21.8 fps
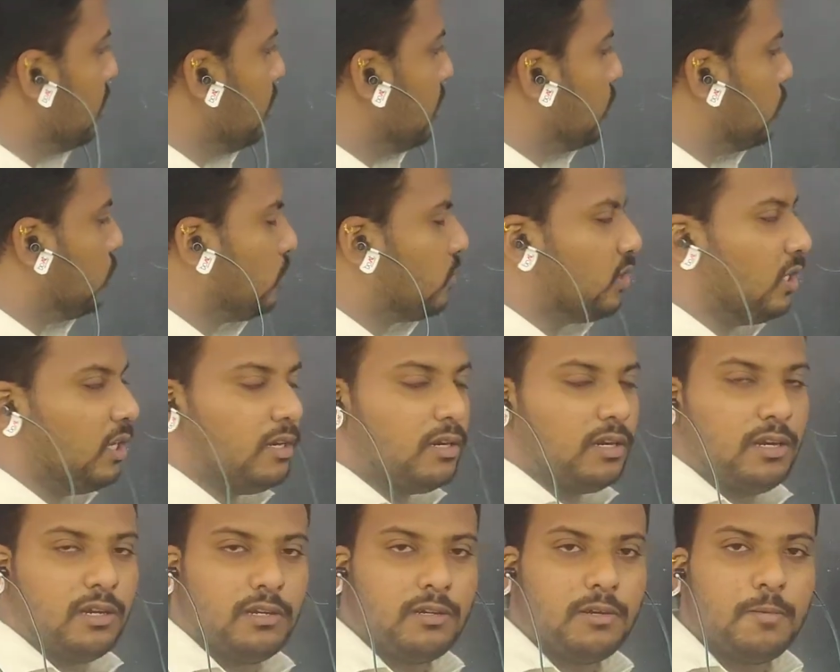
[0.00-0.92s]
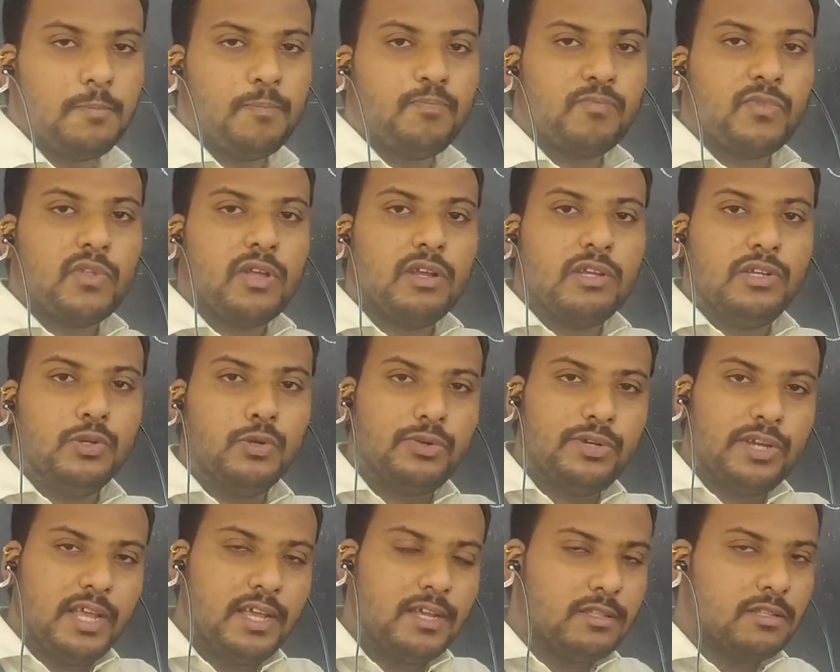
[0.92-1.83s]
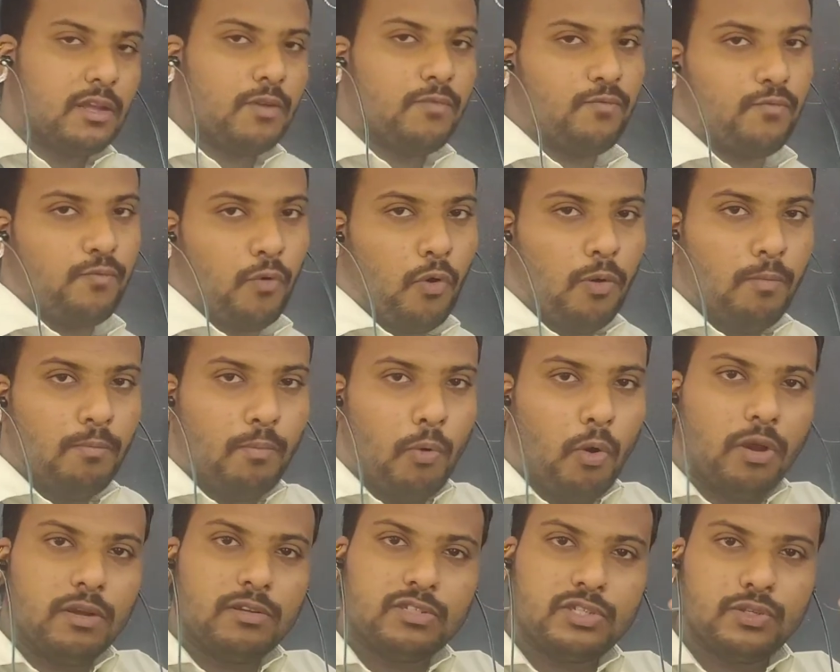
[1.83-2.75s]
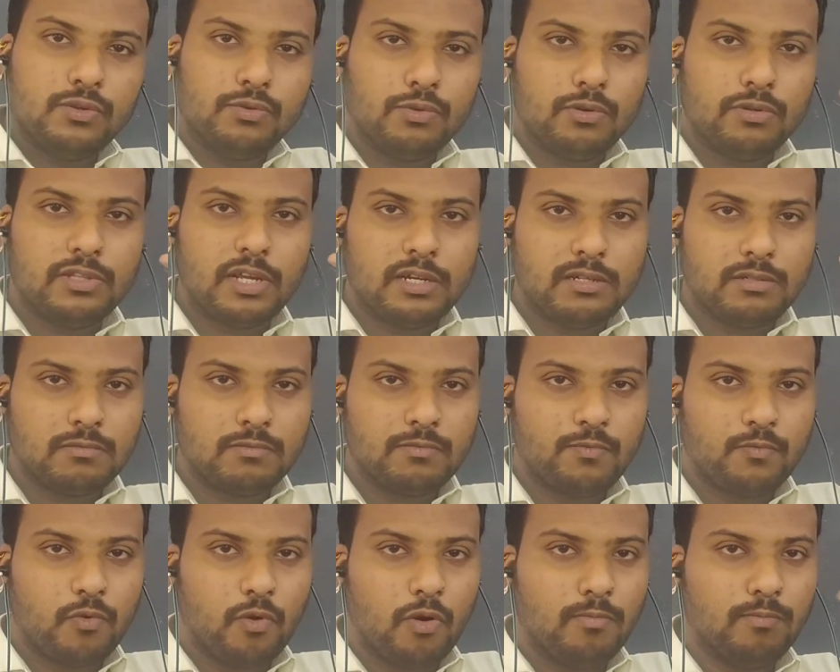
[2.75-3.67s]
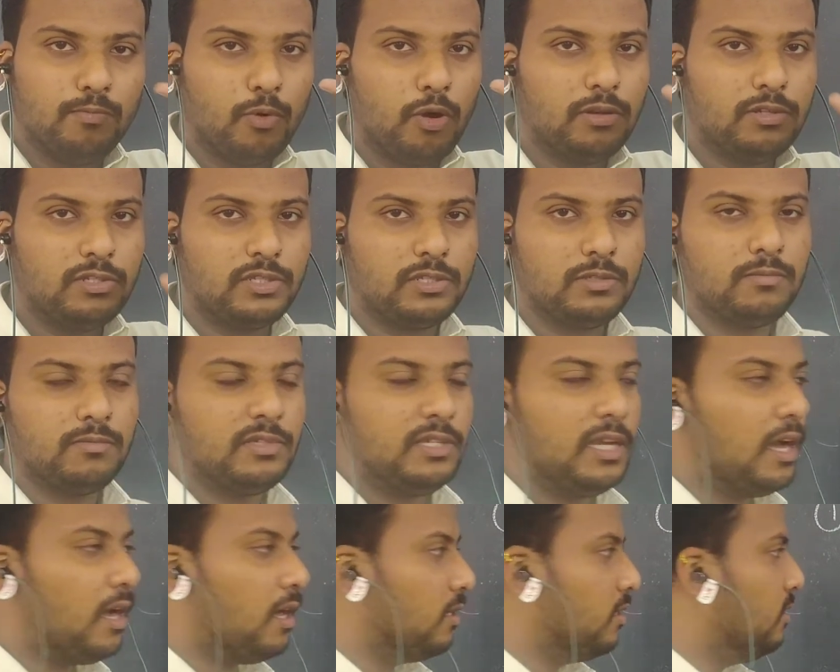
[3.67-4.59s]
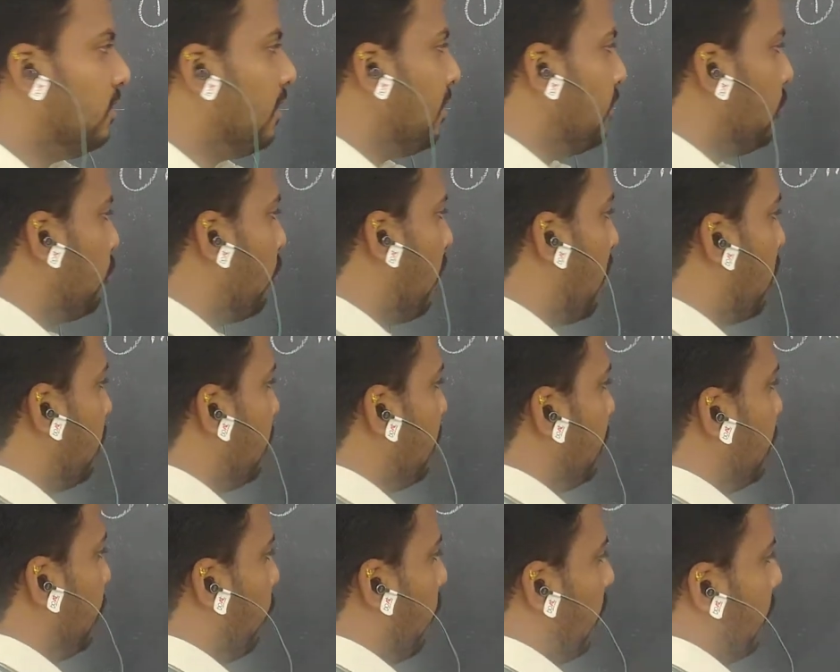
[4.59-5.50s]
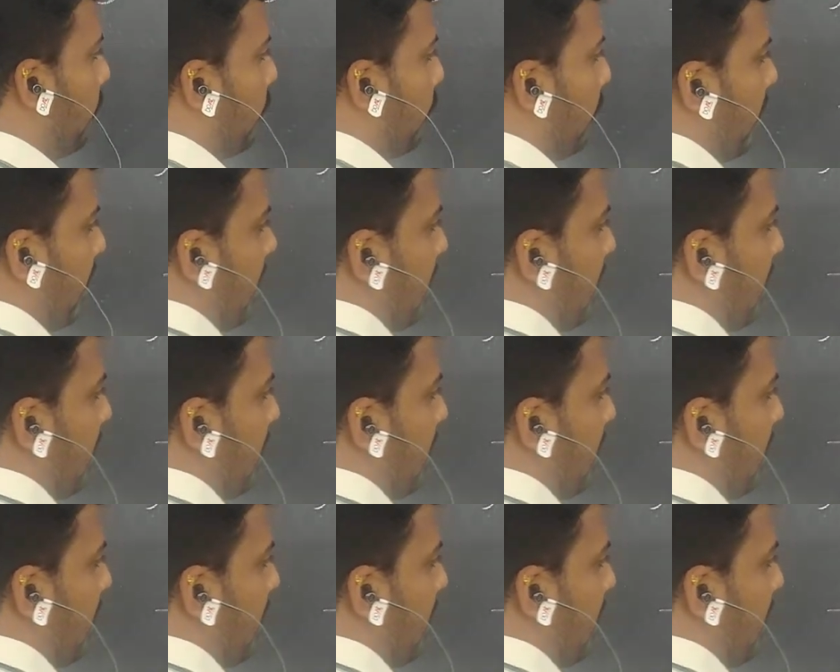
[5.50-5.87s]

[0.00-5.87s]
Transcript: So children, you take the foam balls. You know that foam balls. Yeah, here you want to